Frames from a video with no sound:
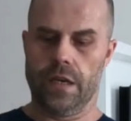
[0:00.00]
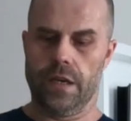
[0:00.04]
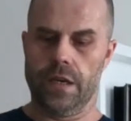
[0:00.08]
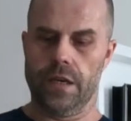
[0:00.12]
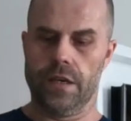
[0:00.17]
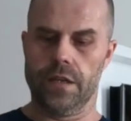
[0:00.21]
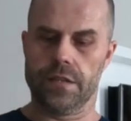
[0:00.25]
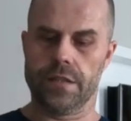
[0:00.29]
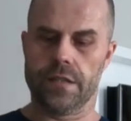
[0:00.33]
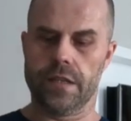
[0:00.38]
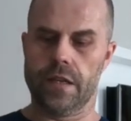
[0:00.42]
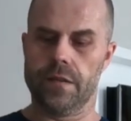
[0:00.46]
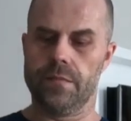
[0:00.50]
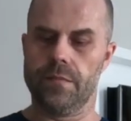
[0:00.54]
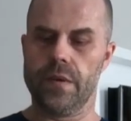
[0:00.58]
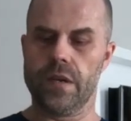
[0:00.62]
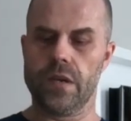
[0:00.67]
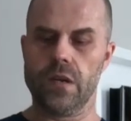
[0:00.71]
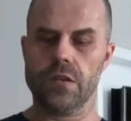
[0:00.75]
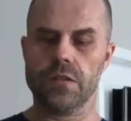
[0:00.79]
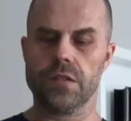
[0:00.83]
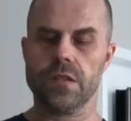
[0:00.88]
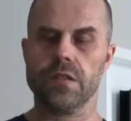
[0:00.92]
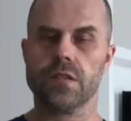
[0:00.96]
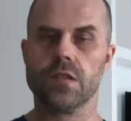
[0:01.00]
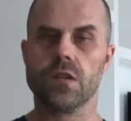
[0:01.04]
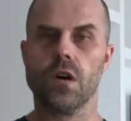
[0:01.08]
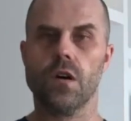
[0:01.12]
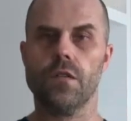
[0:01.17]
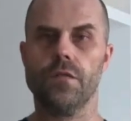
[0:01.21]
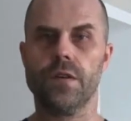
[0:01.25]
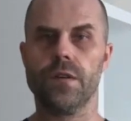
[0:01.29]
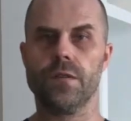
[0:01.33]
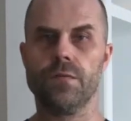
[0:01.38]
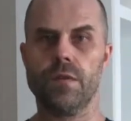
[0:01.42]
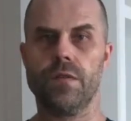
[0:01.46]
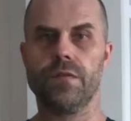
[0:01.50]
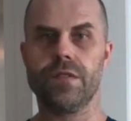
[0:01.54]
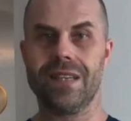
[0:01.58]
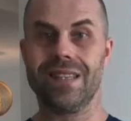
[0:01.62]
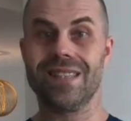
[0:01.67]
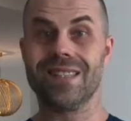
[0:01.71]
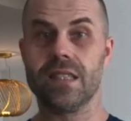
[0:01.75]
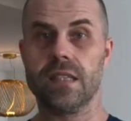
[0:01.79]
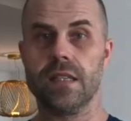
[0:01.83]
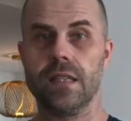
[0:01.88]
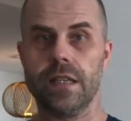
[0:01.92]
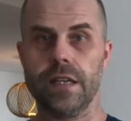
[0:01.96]
is that because it's covered with the
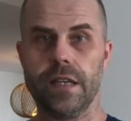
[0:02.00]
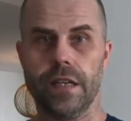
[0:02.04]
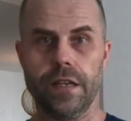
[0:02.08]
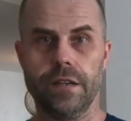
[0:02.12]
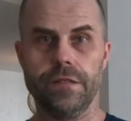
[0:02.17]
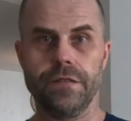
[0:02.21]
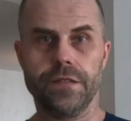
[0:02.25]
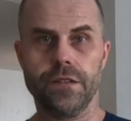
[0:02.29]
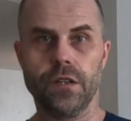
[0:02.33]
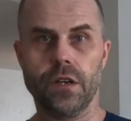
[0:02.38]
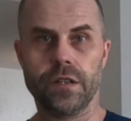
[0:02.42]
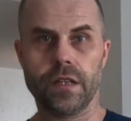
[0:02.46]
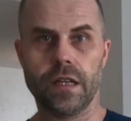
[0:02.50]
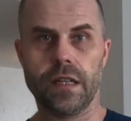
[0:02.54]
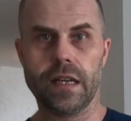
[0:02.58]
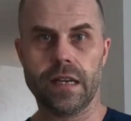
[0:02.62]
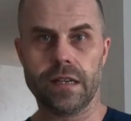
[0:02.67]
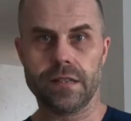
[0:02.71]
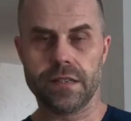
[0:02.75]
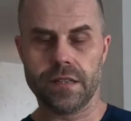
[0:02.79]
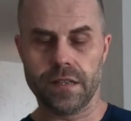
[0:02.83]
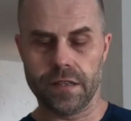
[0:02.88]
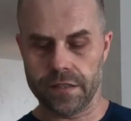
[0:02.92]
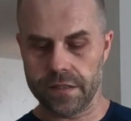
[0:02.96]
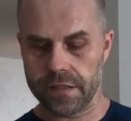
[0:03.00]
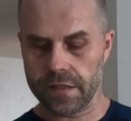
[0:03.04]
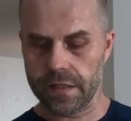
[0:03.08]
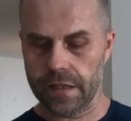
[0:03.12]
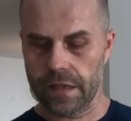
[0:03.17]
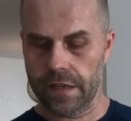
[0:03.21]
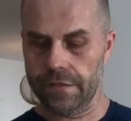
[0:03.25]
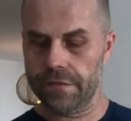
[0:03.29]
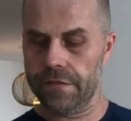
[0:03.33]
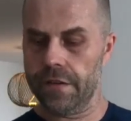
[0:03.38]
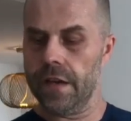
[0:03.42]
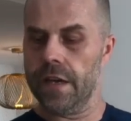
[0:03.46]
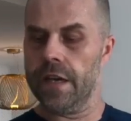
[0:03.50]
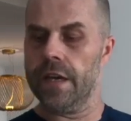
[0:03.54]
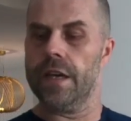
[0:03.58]
sleeve, non-elastic sleeve,